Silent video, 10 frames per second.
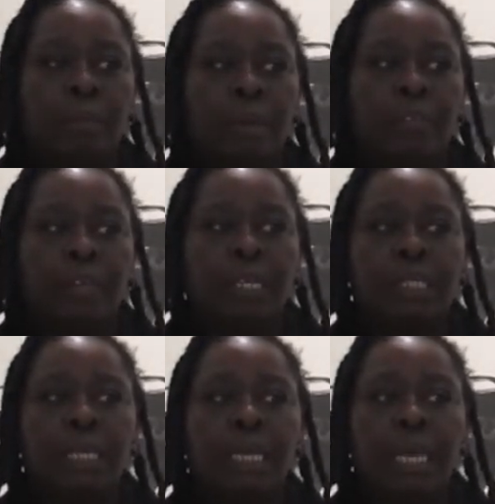My
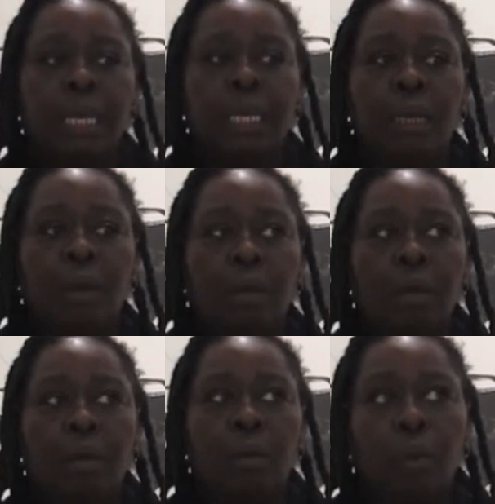figures are nearly
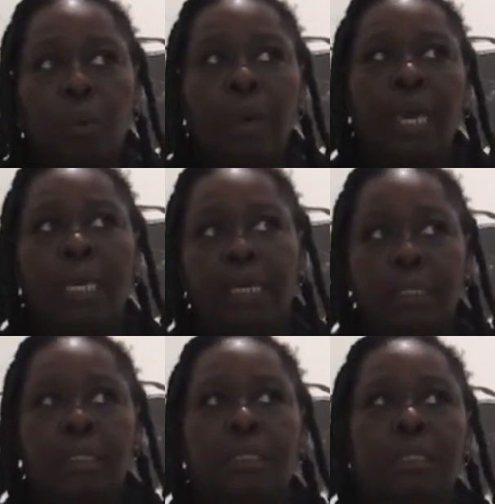
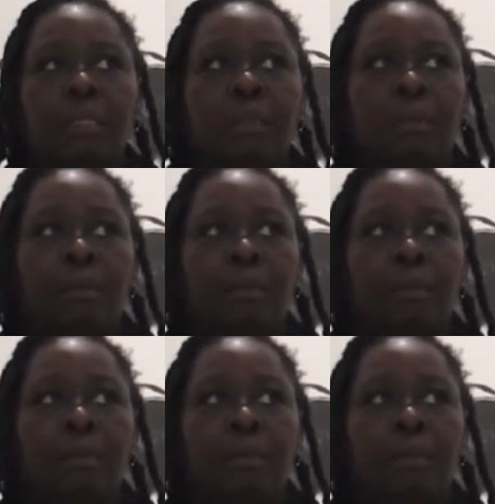always